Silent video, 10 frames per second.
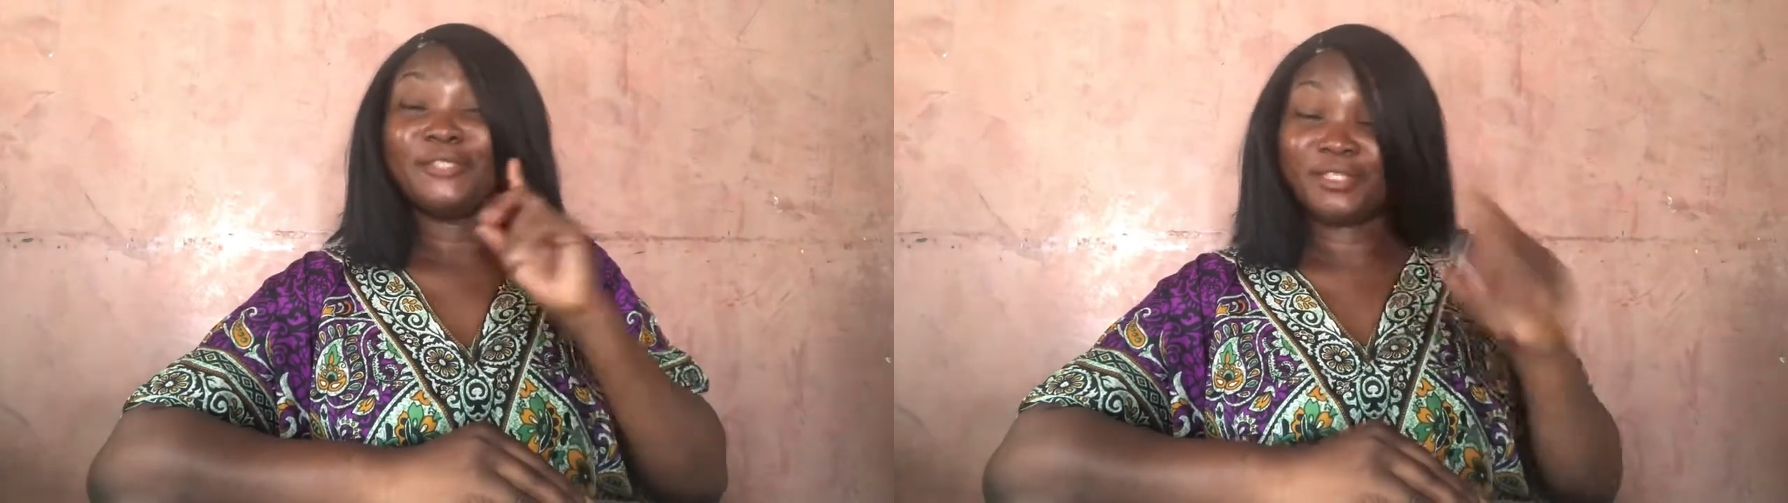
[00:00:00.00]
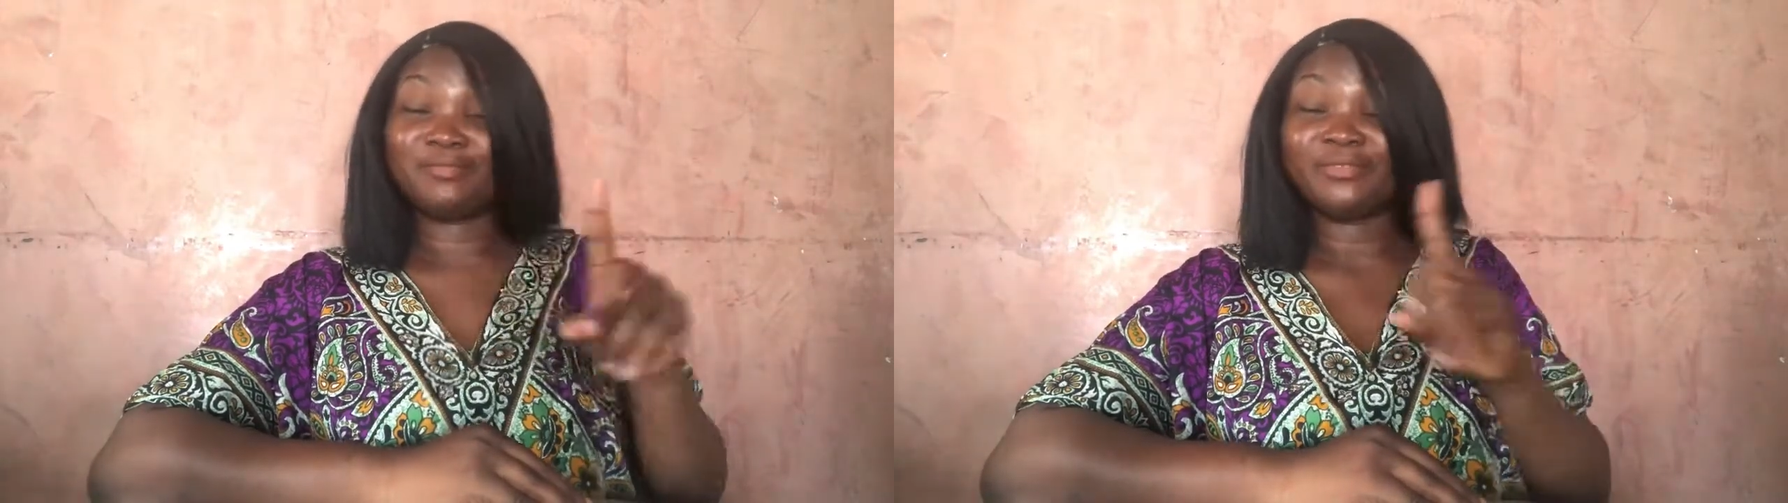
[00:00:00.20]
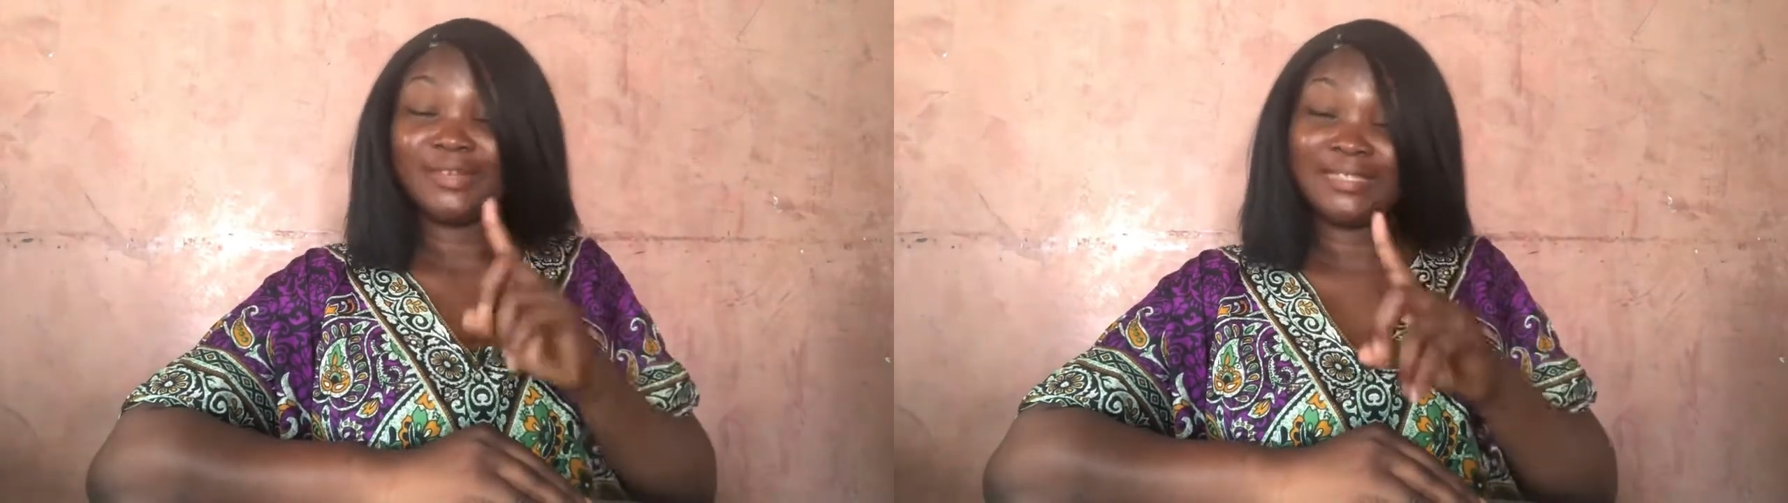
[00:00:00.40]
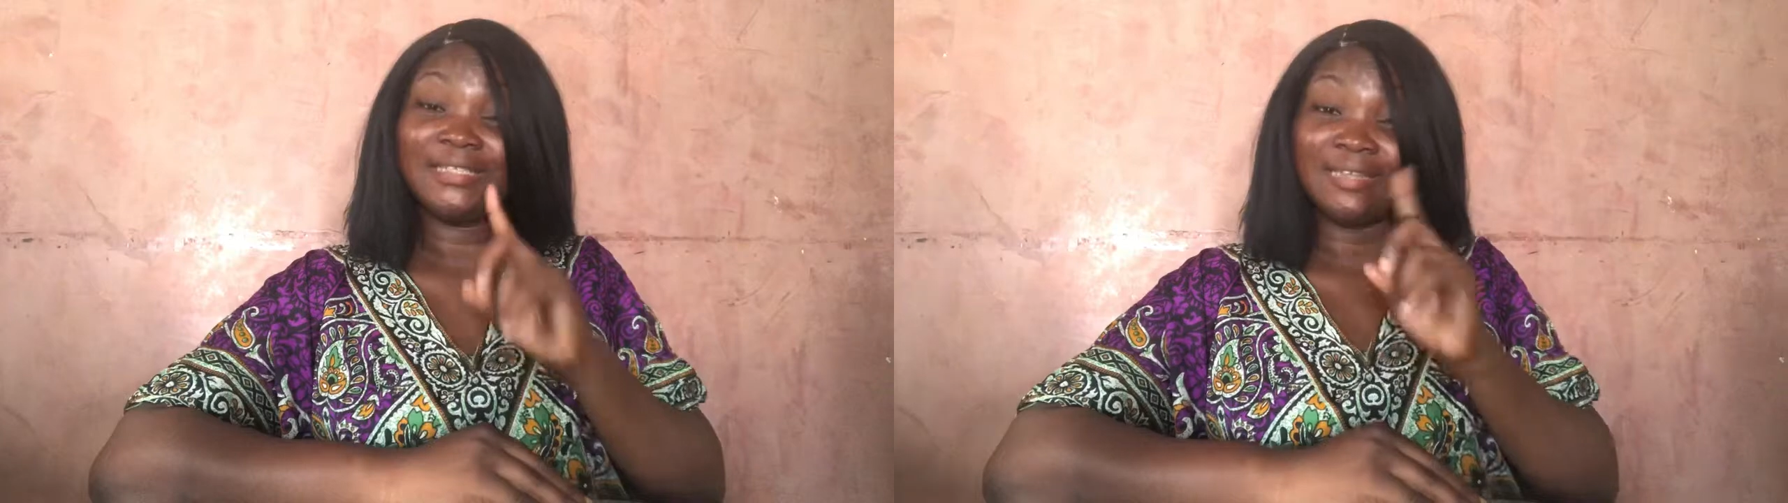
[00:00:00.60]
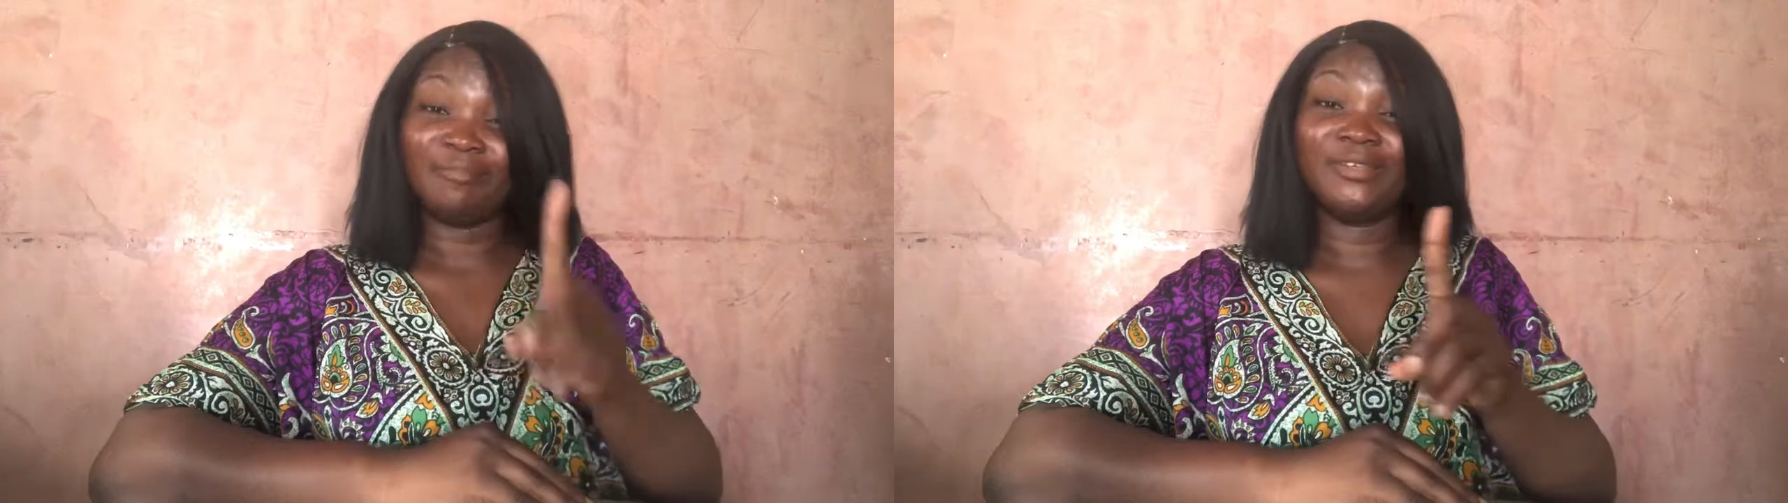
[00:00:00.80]
Trust me, if I say
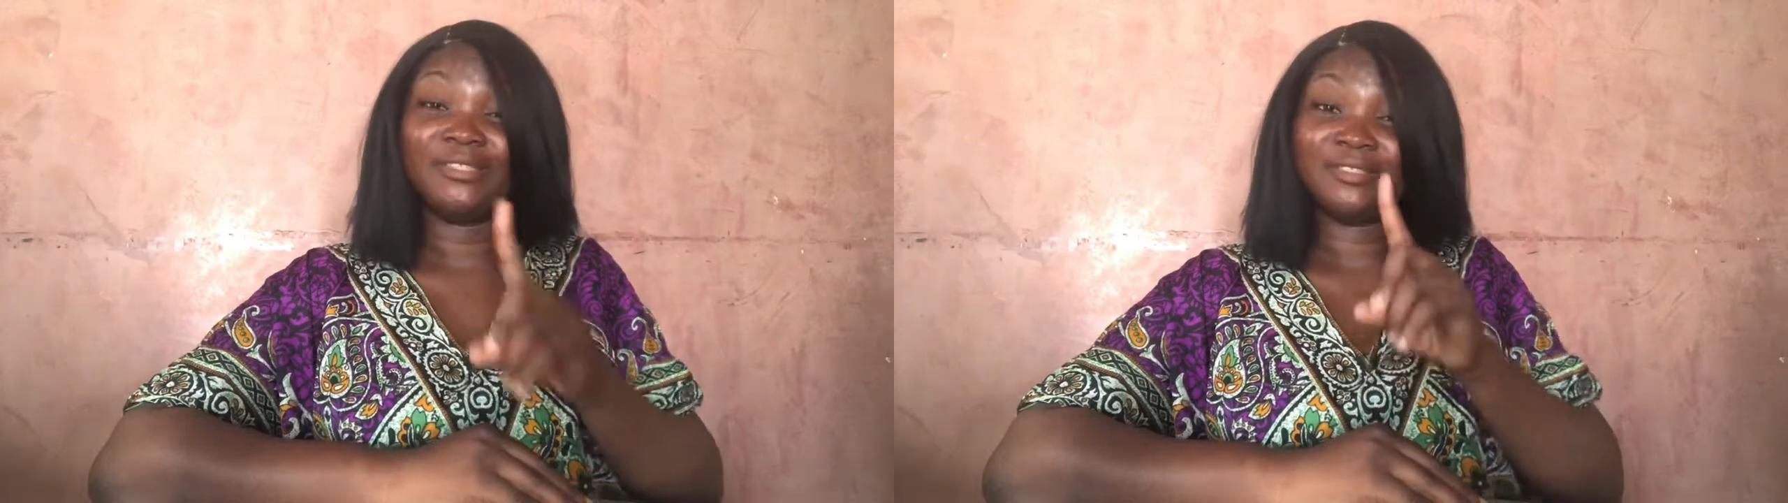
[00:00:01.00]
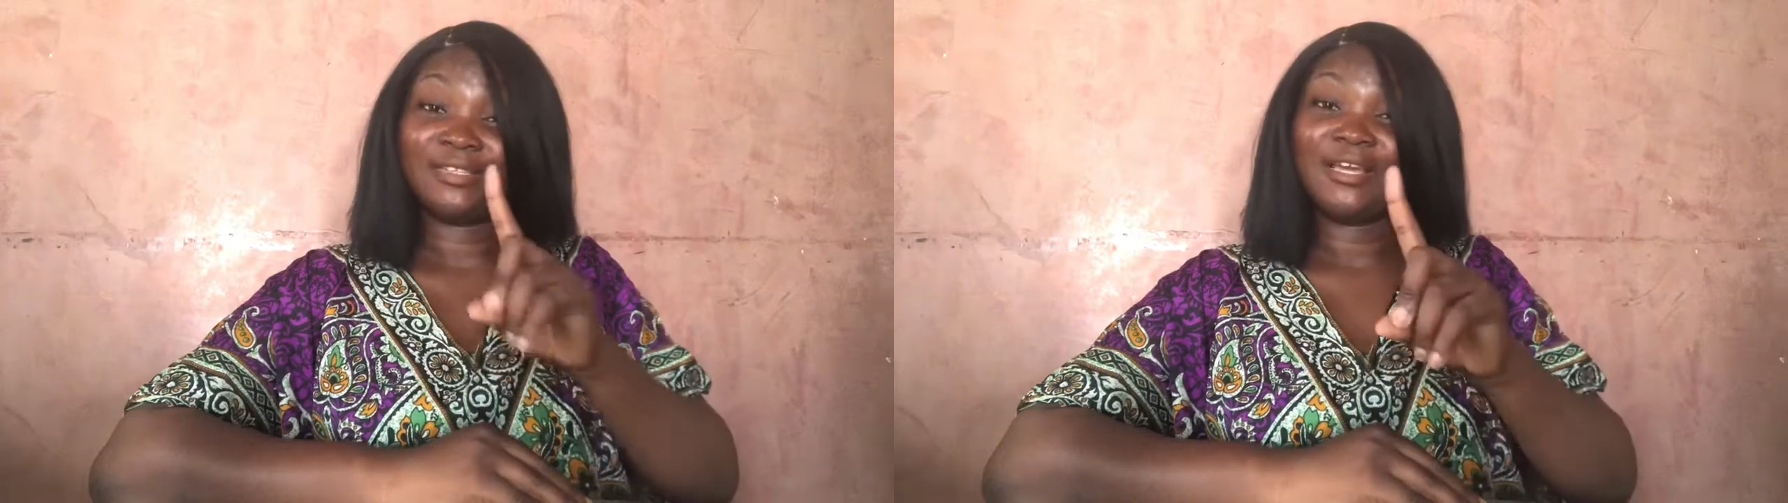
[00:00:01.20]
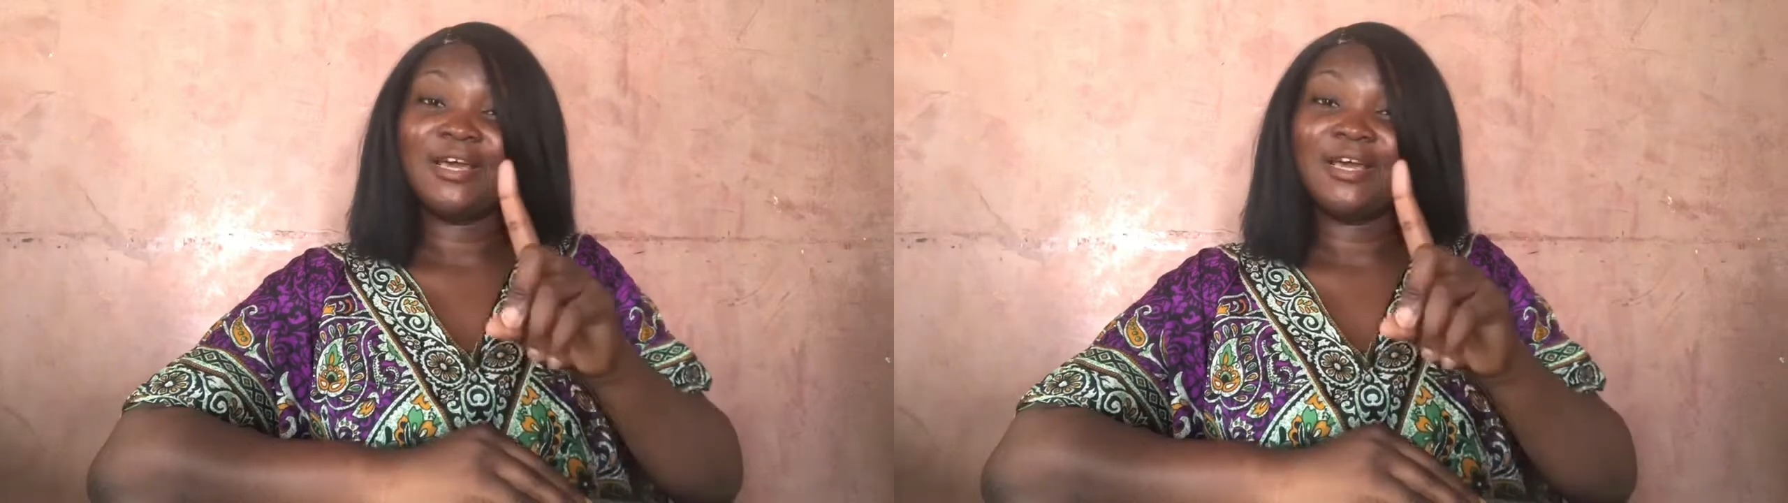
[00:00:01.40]
it's amazing,